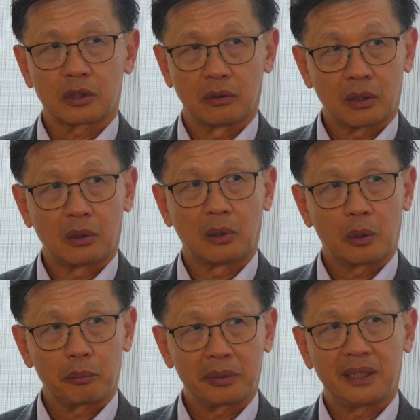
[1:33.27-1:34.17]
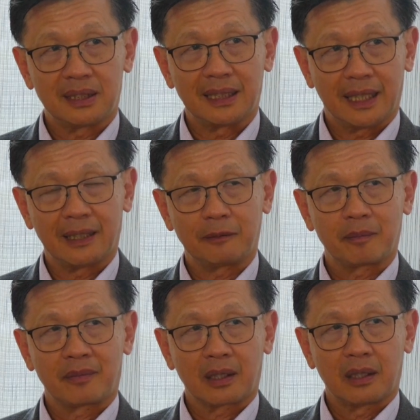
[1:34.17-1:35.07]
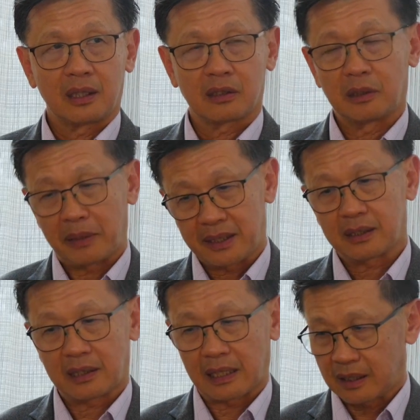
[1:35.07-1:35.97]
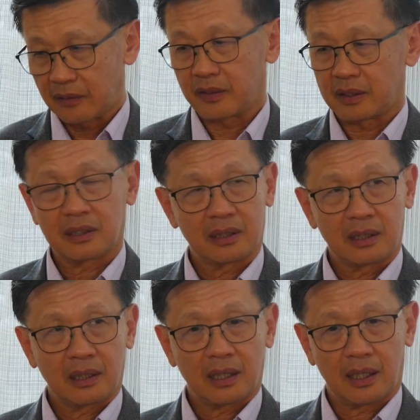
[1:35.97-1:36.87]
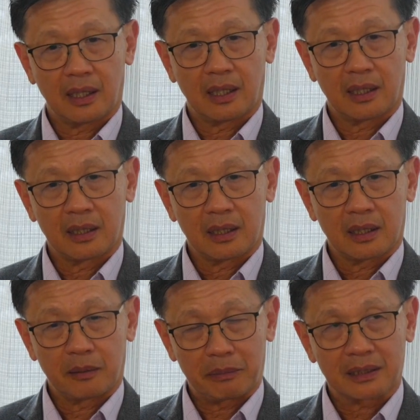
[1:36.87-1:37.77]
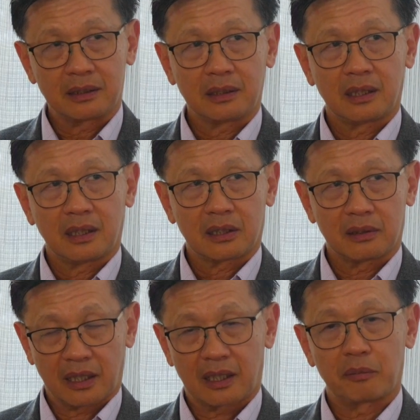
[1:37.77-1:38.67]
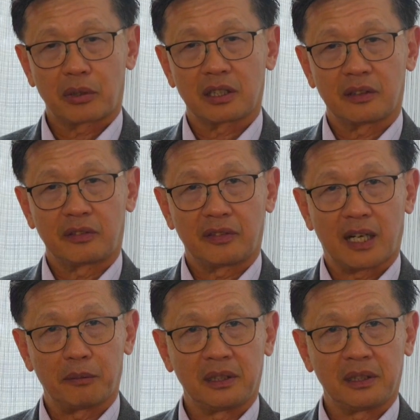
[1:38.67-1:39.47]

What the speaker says: so-called PCA. So the patient are given a button so they can press every 5